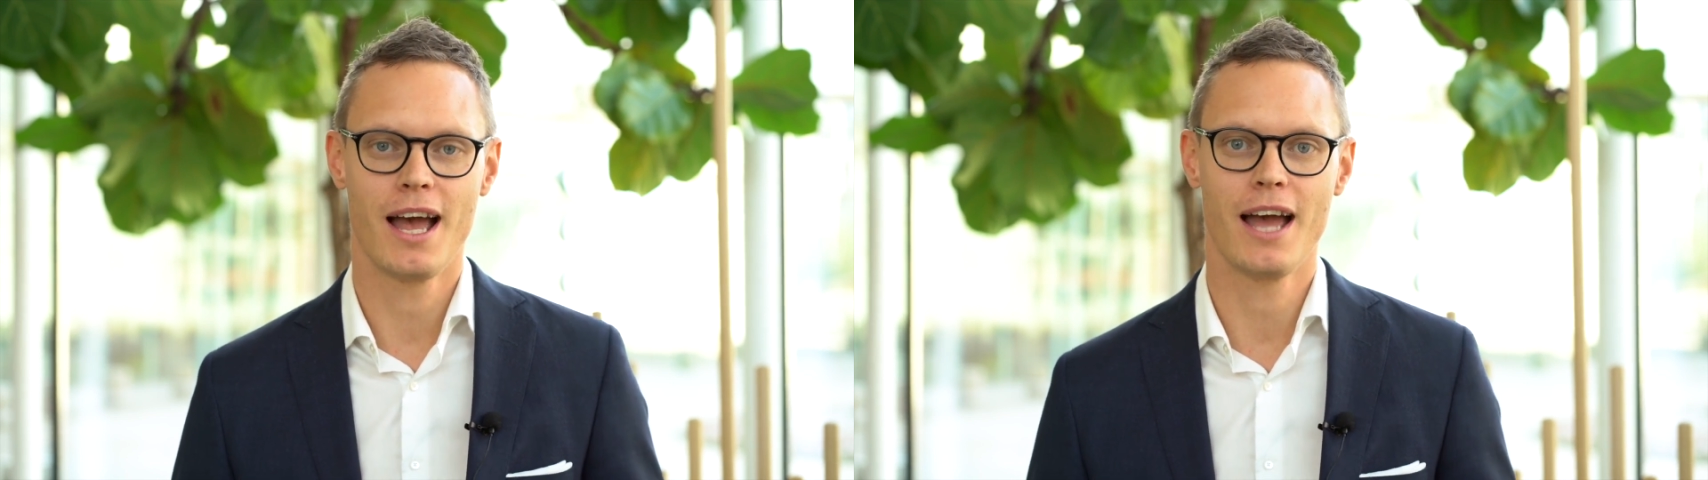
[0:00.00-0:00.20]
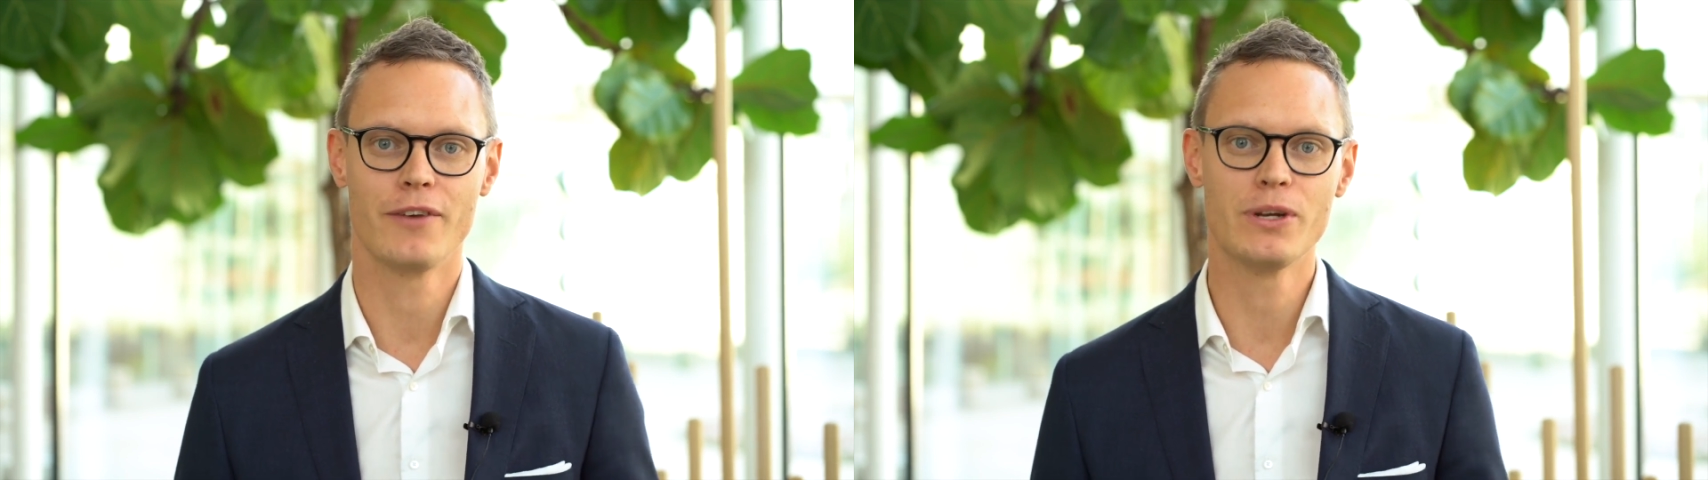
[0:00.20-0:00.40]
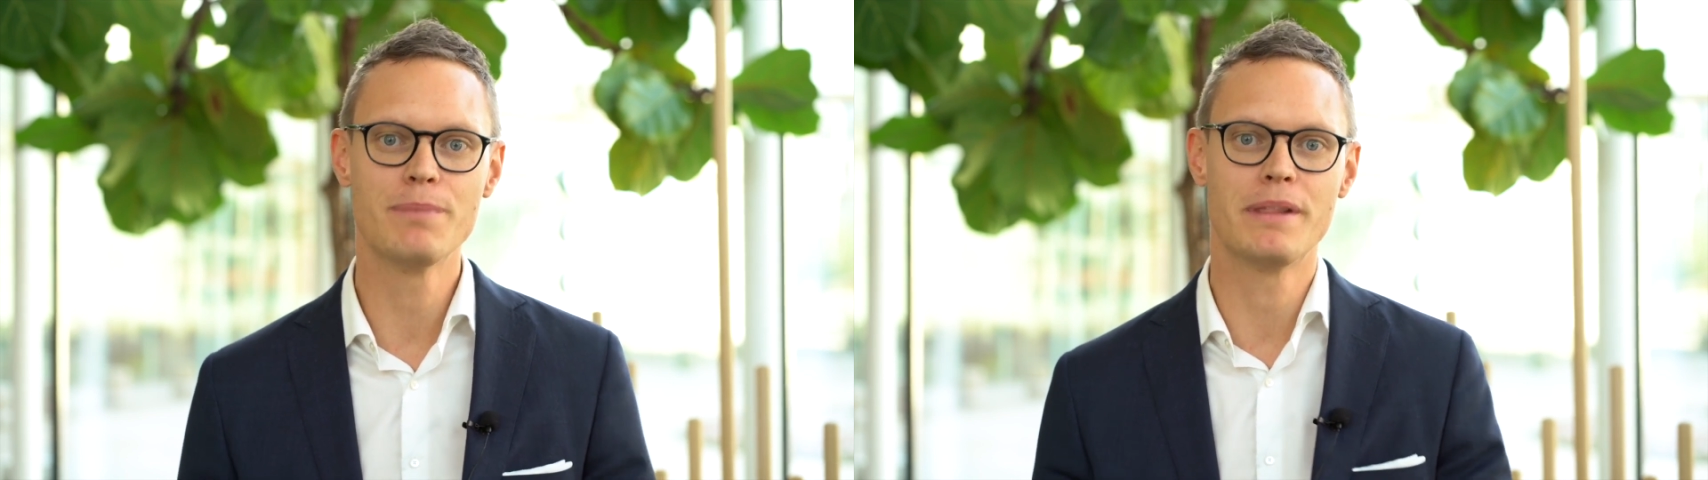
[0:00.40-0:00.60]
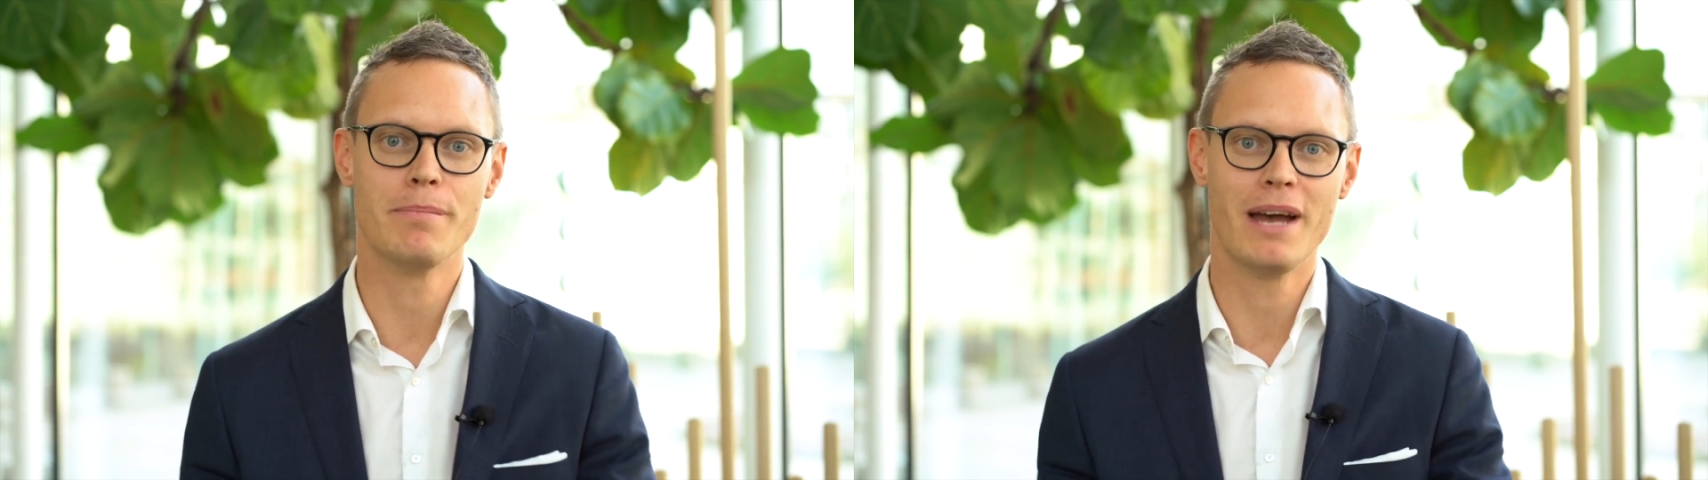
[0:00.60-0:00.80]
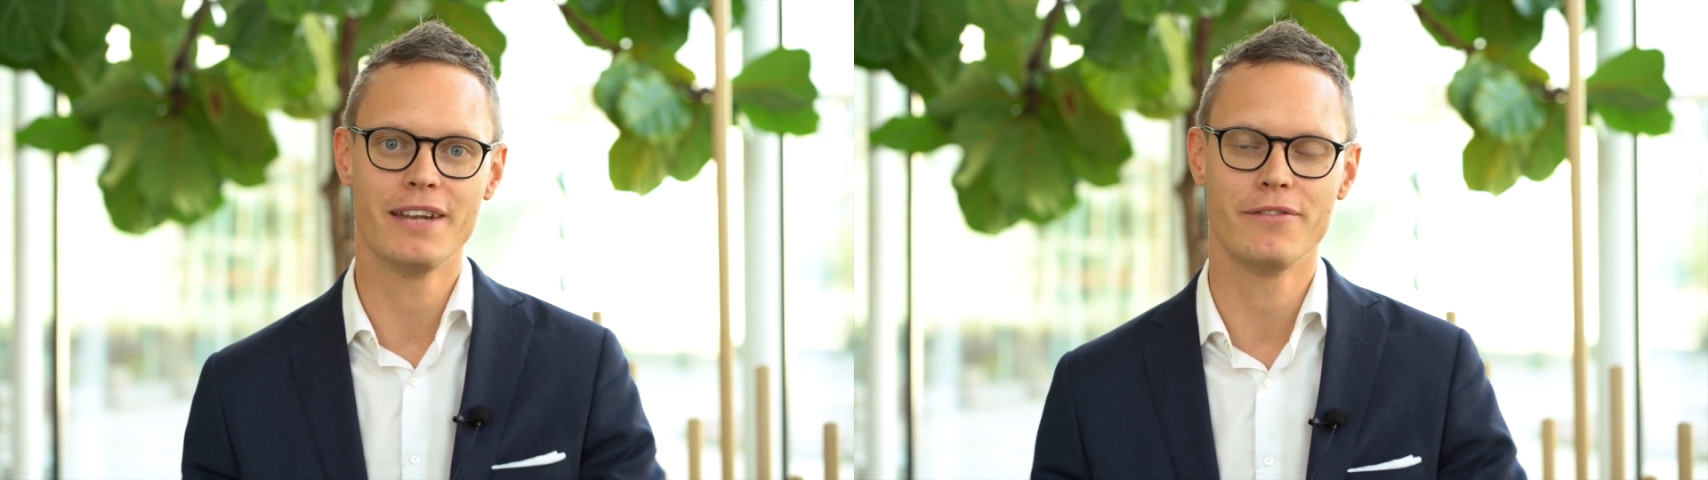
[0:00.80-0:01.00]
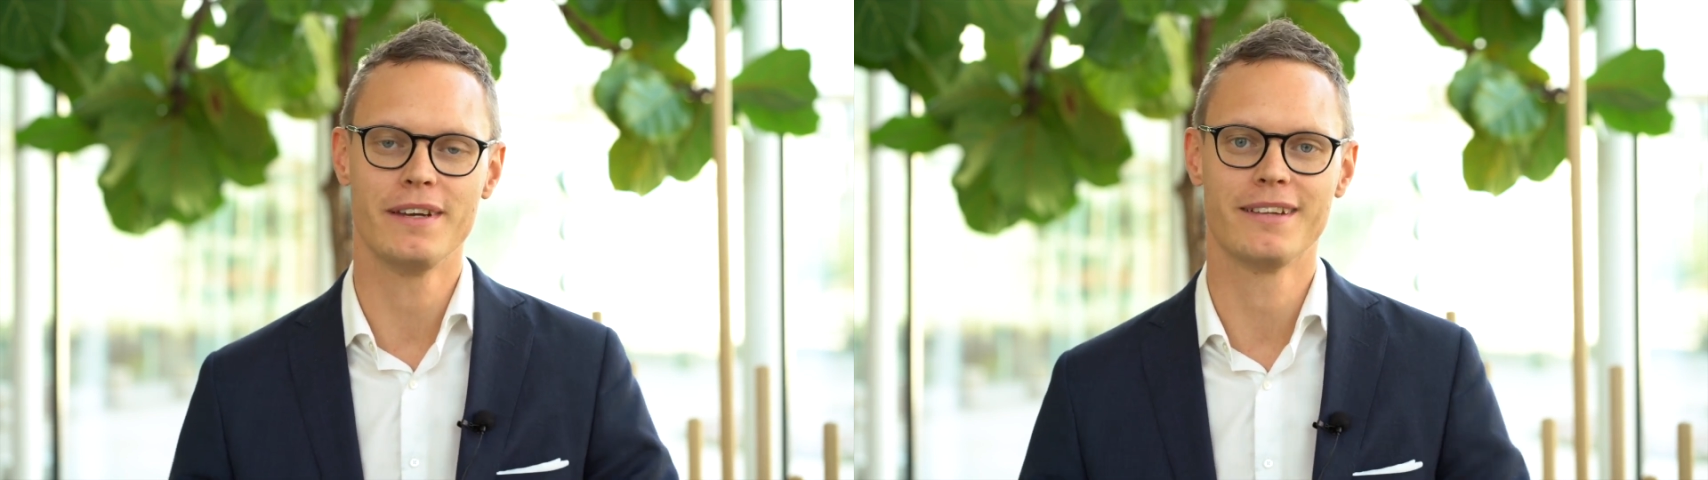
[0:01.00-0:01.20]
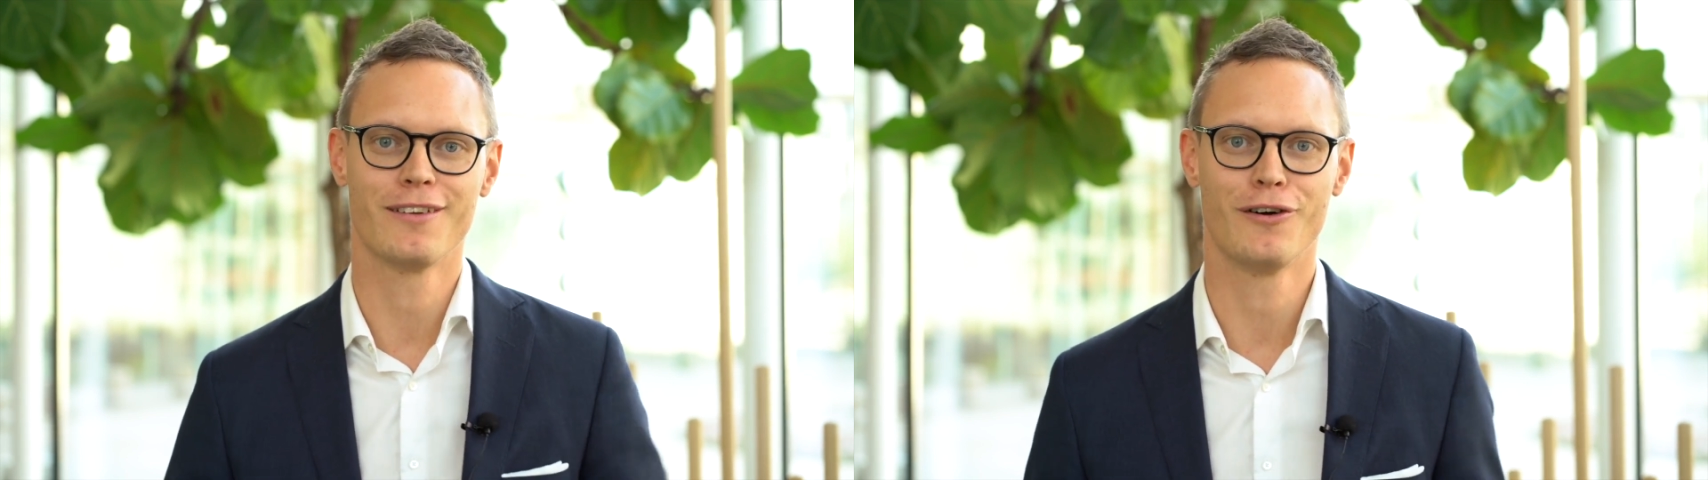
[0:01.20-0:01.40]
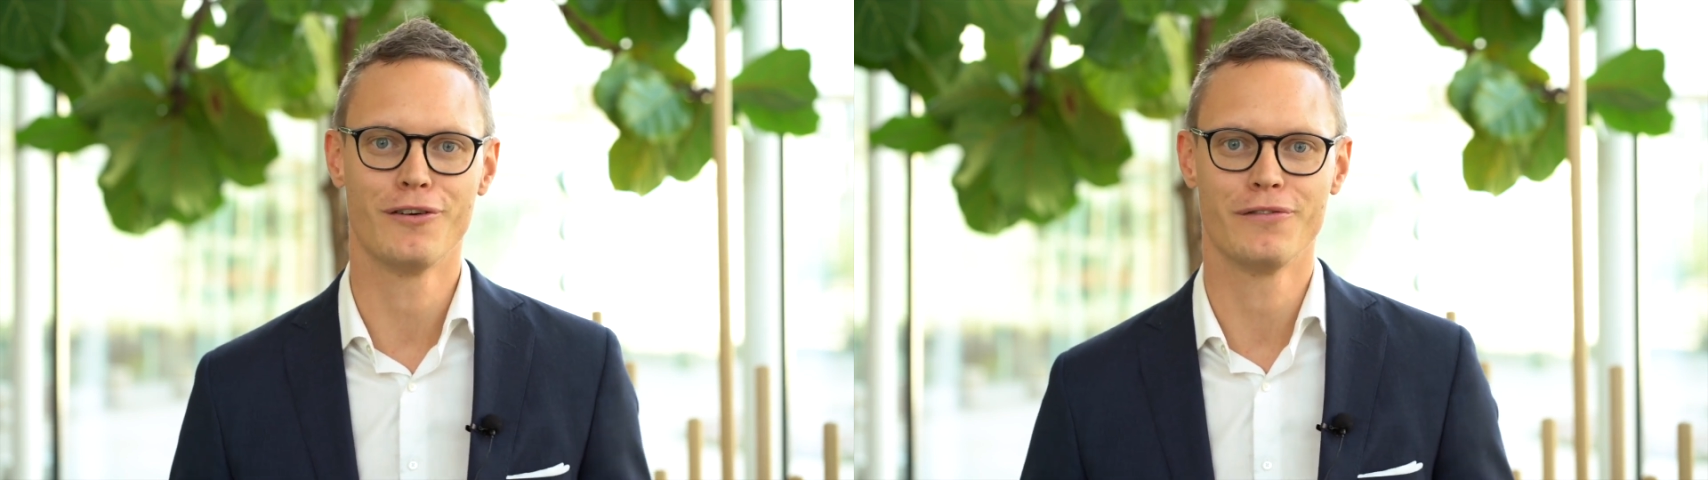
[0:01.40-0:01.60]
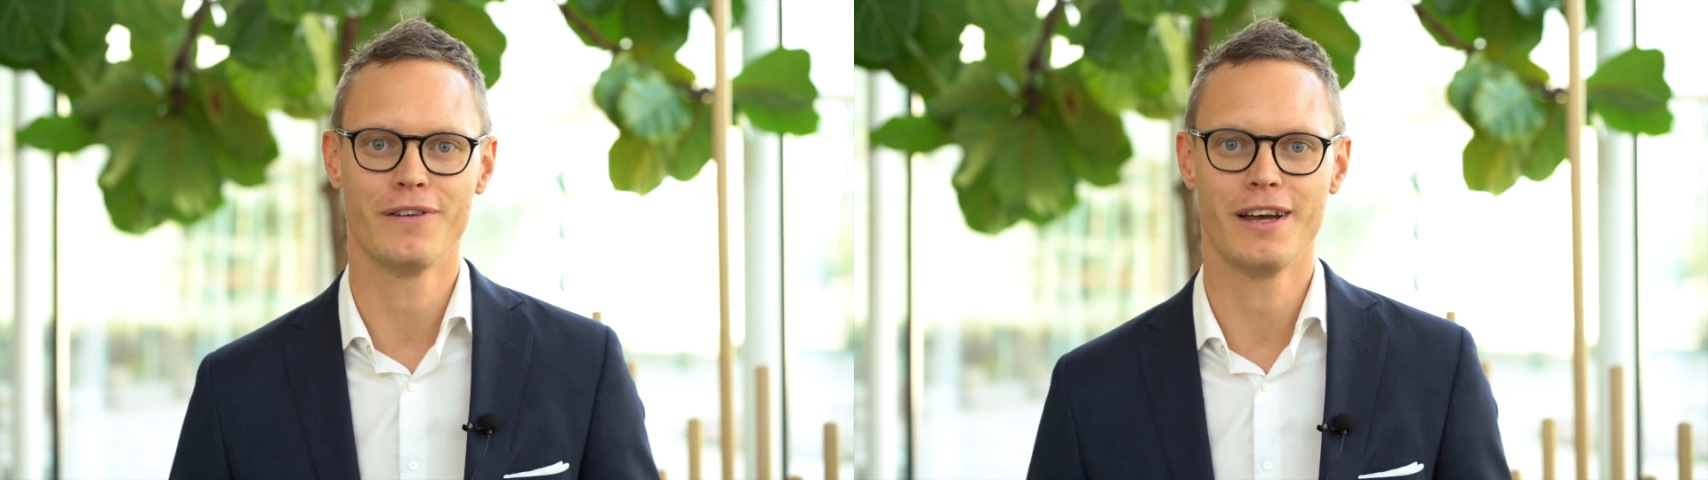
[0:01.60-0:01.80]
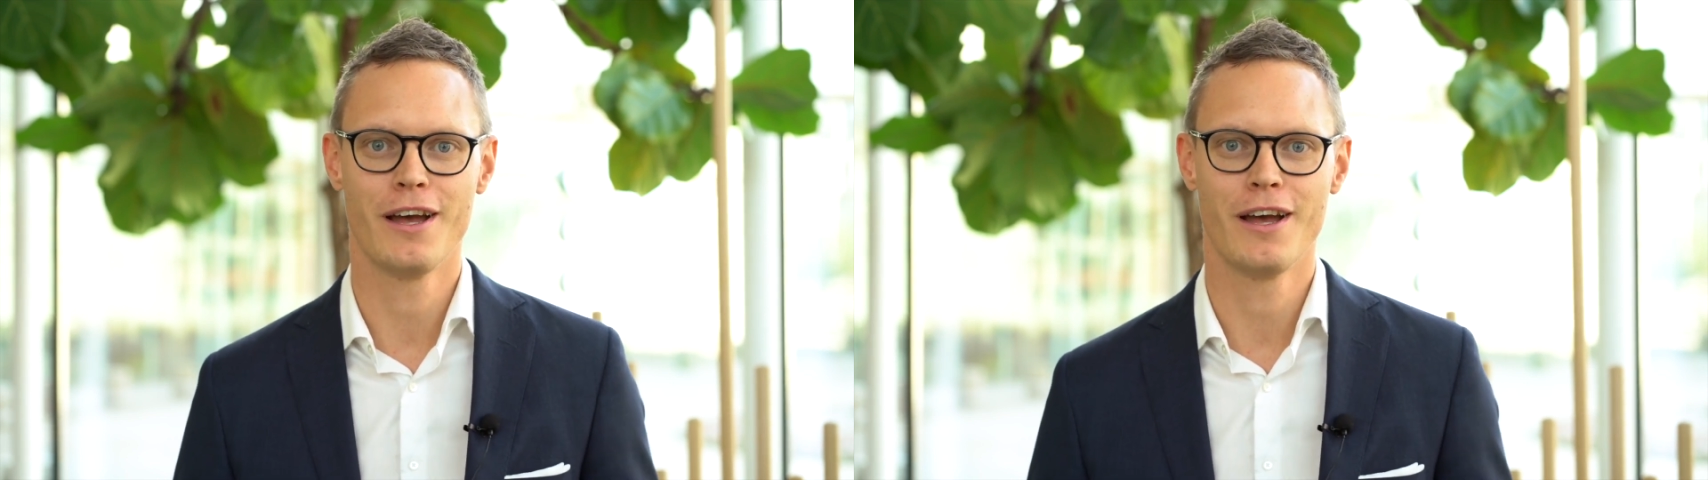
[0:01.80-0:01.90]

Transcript: and reap the benefit of